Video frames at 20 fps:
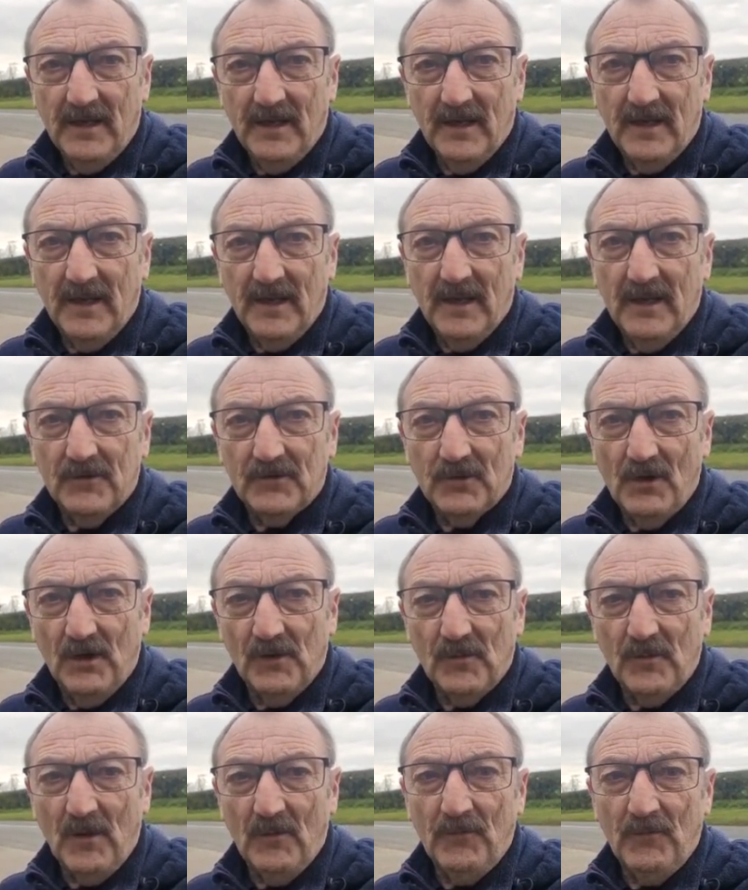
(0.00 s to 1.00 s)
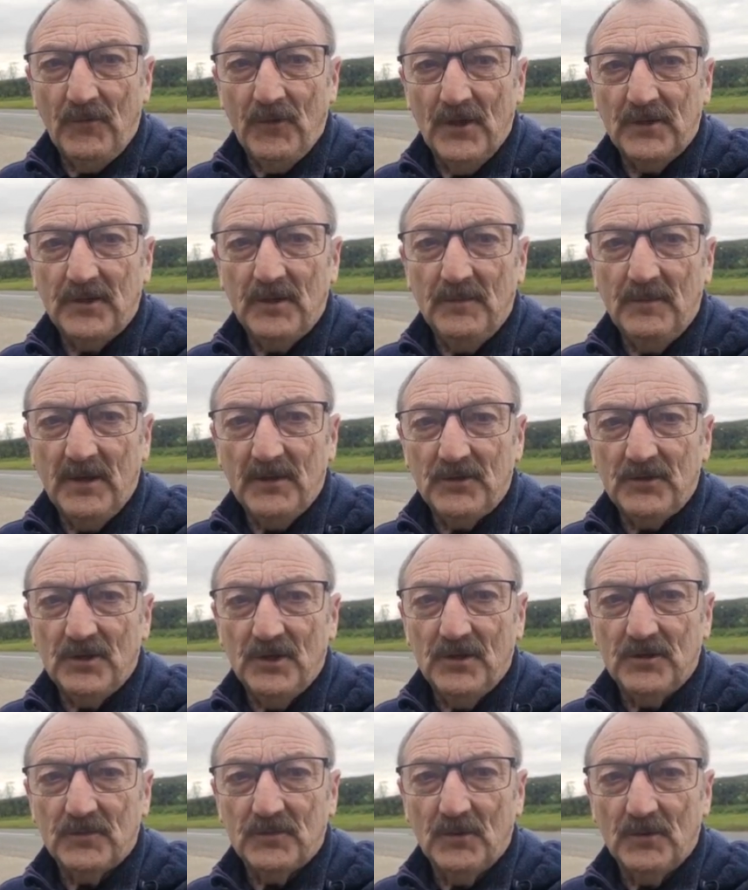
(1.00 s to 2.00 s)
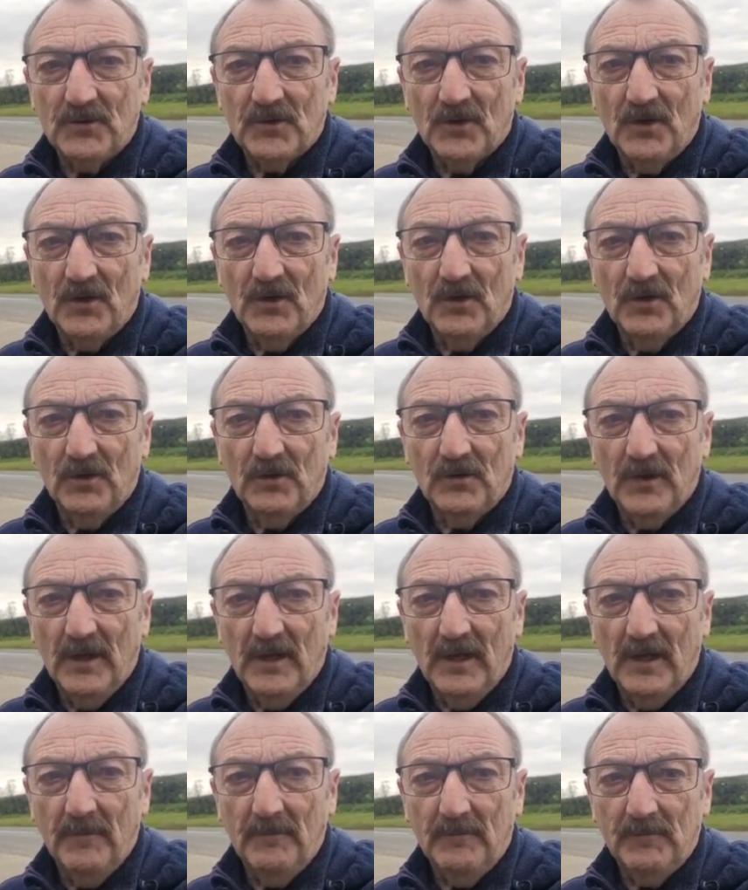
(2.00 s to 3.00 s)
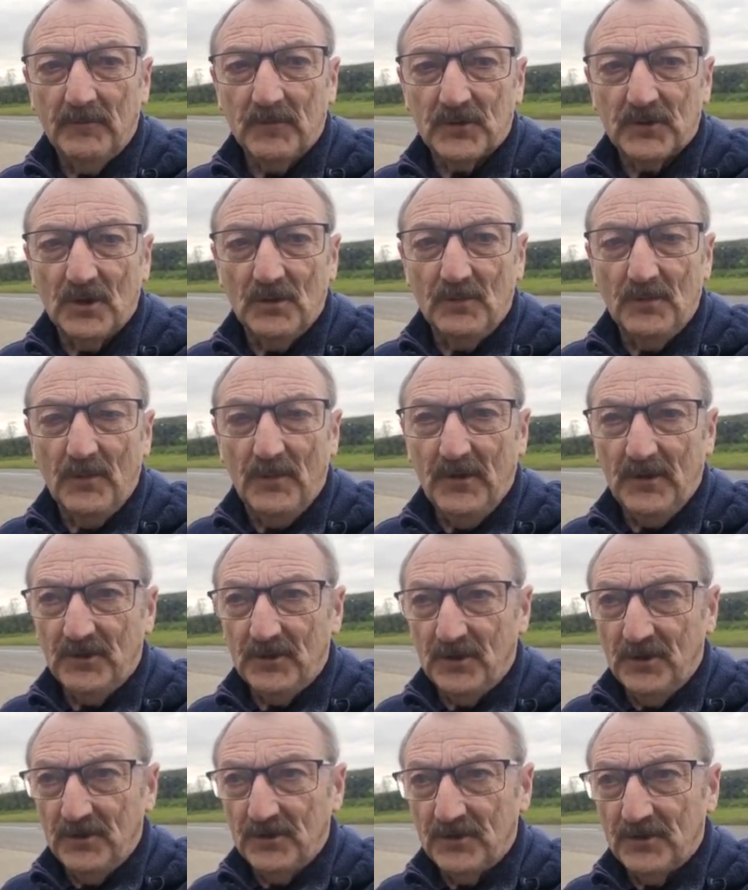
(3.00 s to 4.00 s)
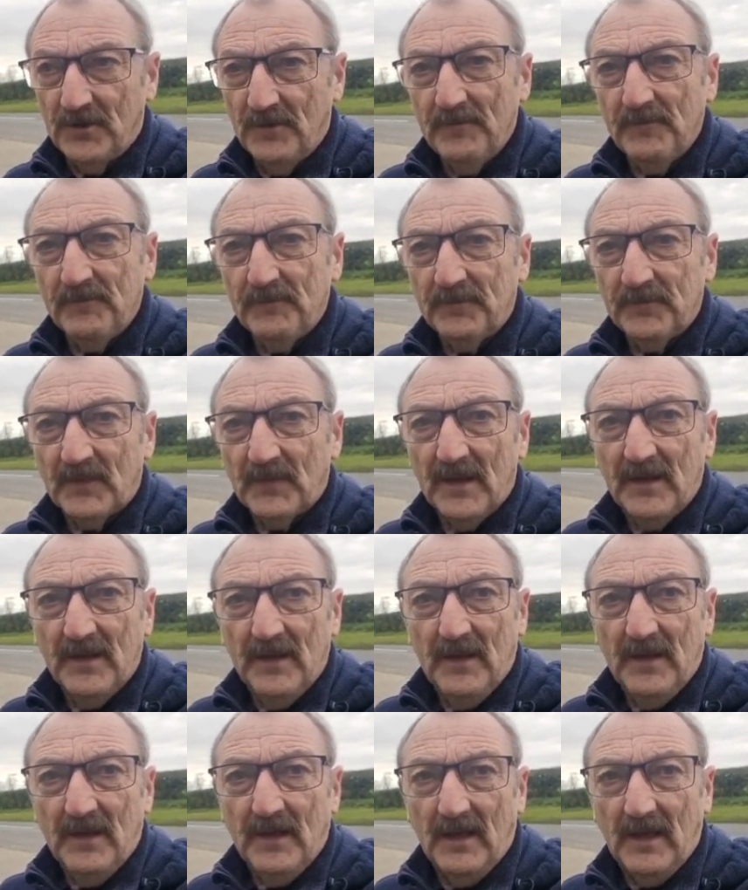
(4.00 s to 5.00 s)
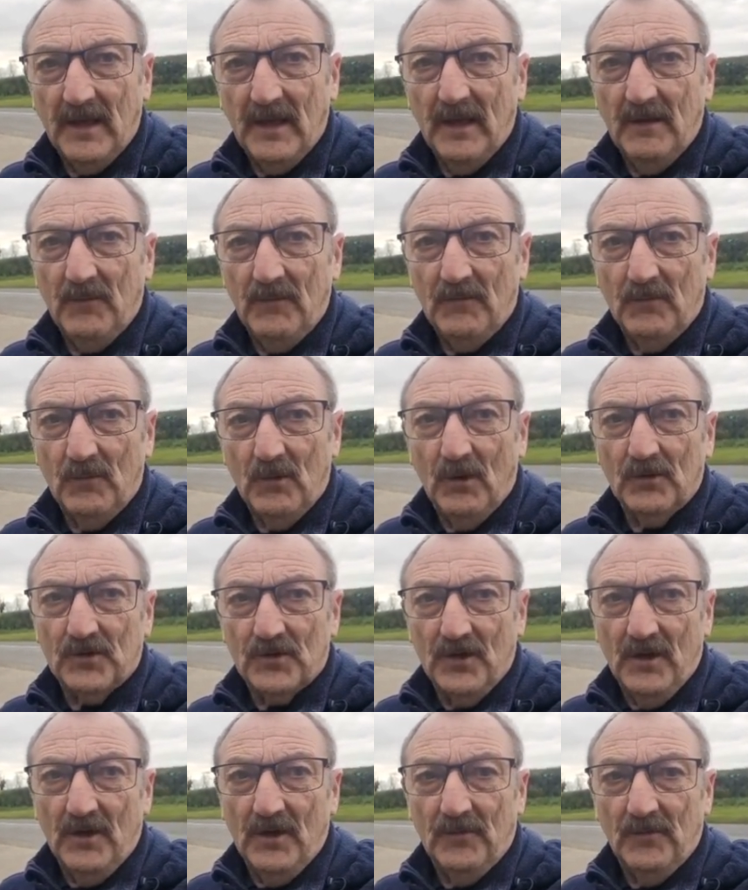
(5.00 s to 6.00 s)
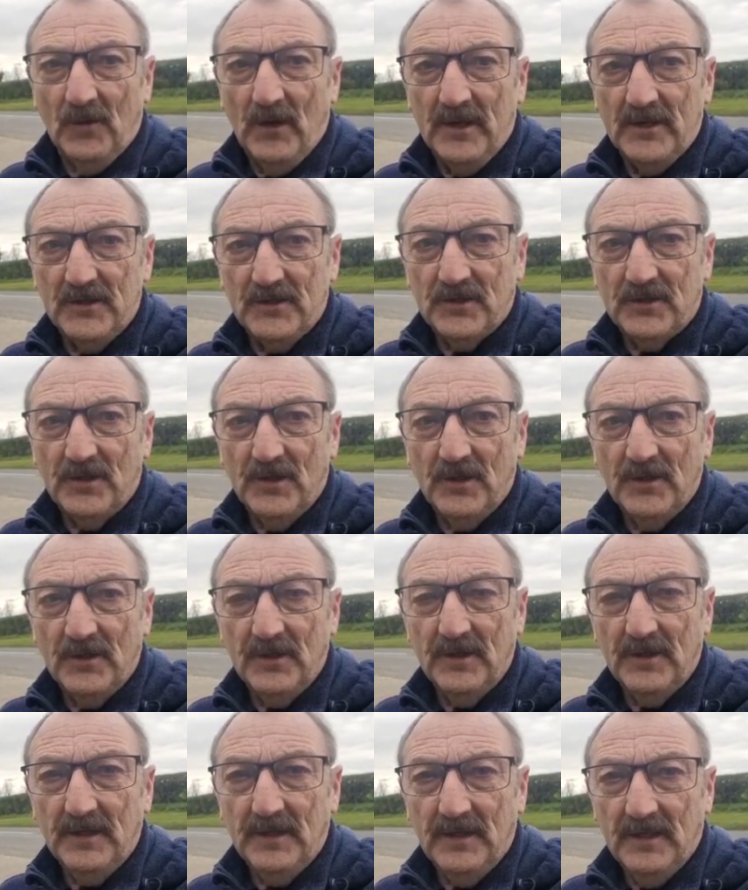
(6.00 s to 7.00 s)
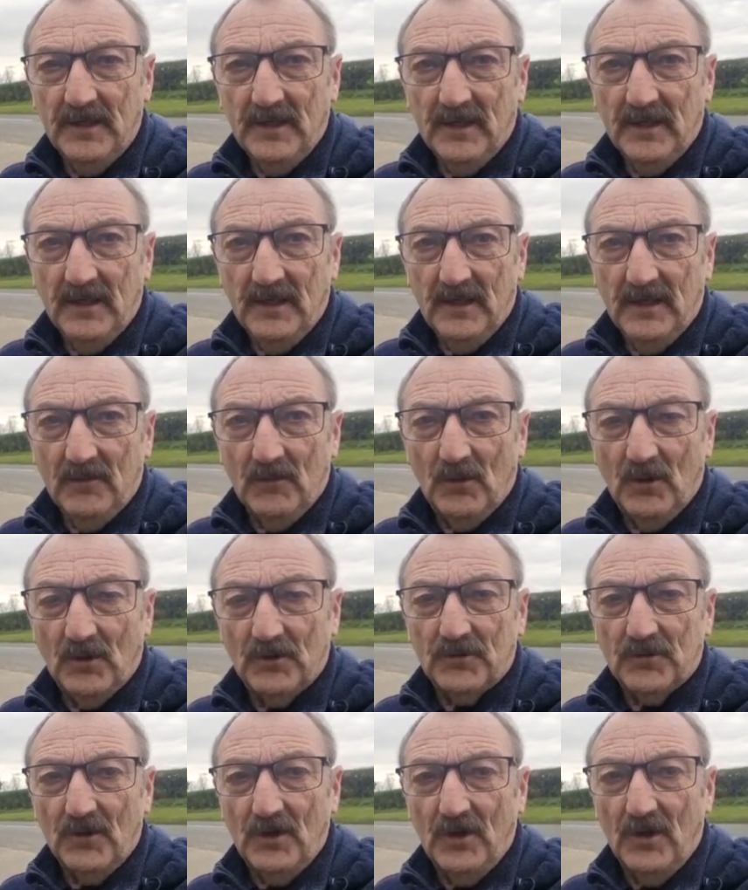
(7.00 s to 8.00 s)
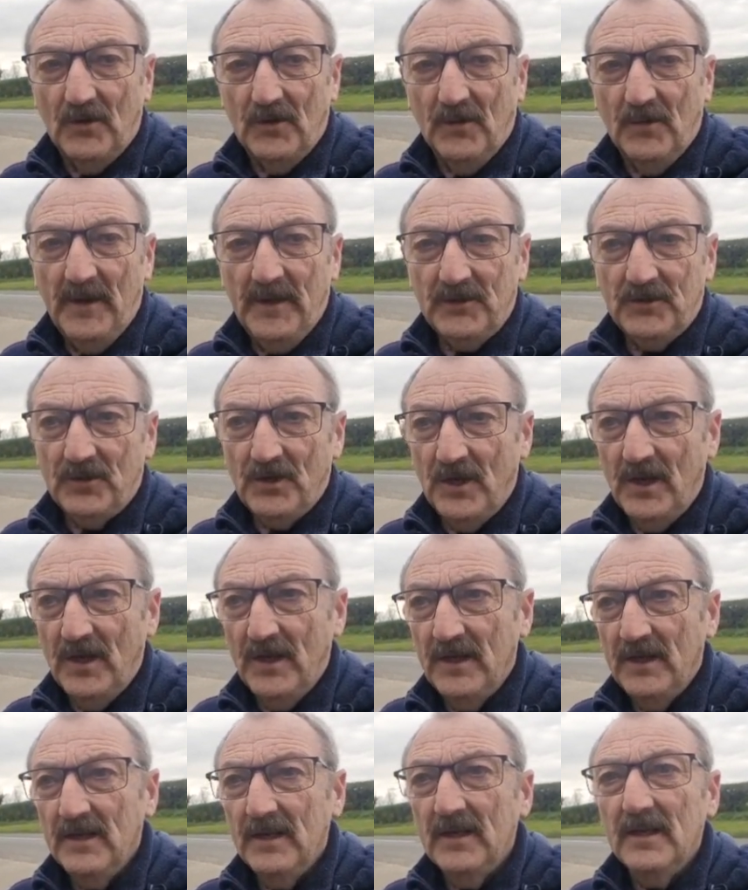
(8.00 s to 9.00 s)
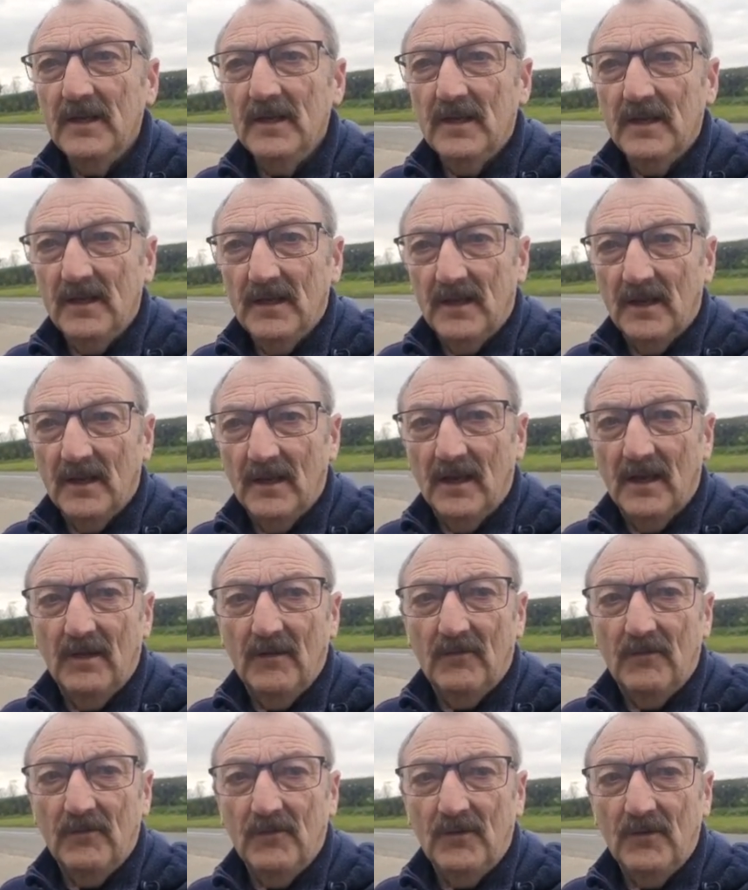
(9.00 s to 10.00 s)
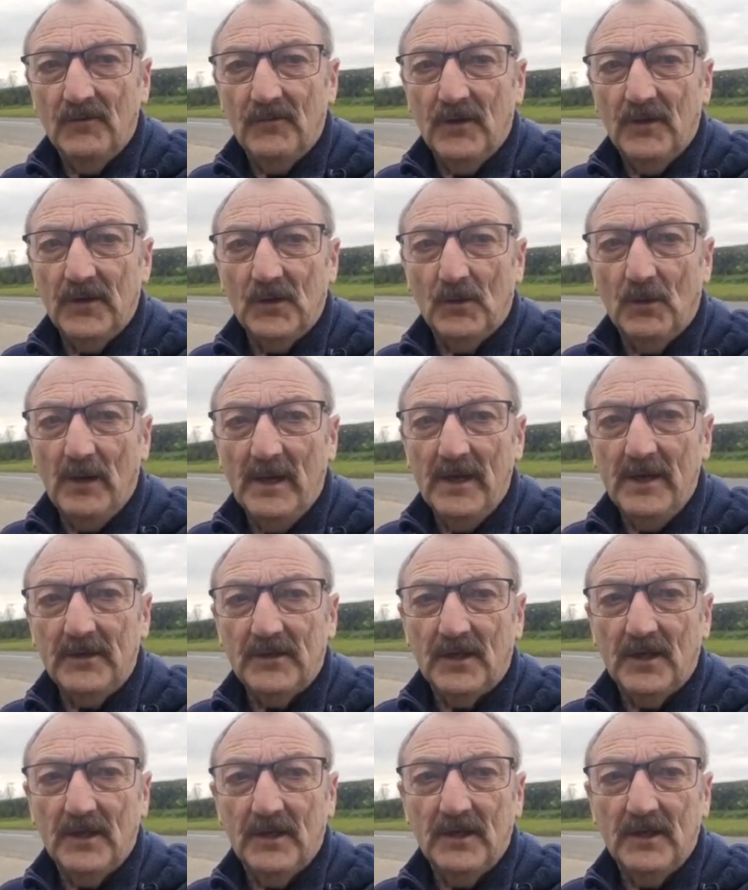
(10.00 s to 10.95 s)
There's around about 30 pitches, which are all super pitches. With water and waste water on the pitch. Very quiet.